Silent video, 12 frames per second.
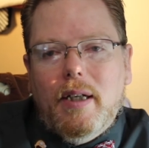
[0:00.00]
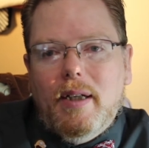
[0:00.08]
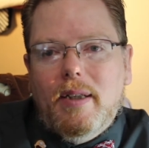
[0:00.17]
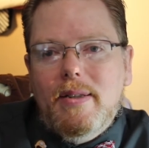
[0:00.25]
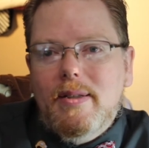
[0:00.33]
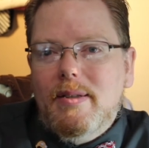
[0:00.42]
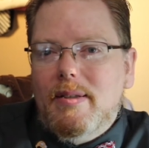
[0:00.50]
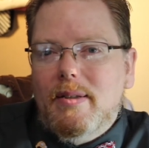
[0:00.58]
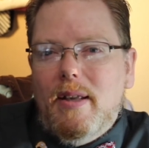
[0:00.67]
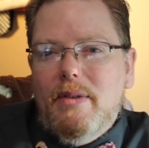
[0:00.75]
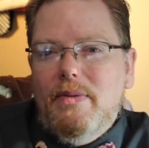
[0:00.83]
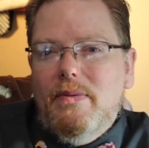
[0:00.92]
I guess this is
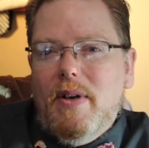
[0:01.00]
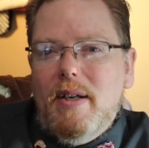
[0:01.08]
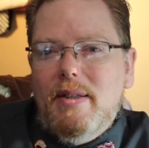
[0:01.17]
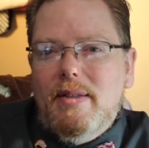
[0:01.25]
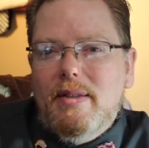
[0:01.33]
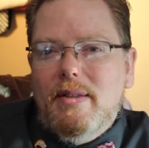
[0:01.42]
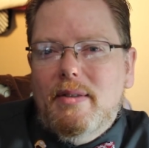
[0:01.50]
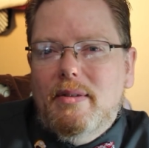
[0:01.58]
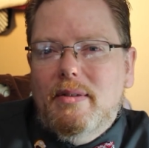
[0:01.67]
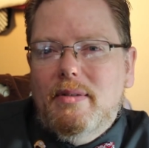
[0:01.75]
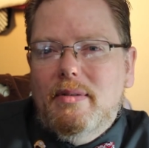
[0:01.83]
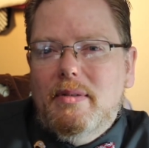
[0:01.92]
life advice?
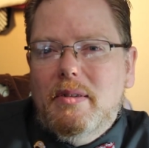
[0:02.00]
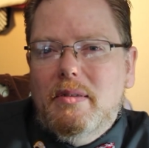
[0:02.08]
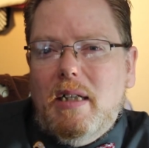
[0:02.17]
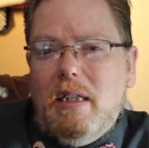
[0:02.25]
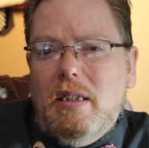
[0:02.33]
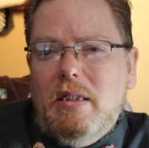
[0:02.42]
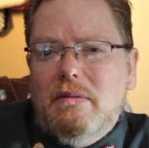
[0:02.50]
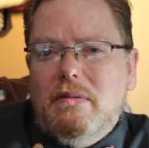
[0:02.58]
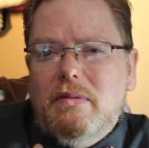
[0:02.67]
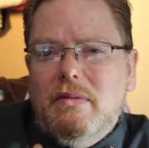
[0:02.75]
I don't know.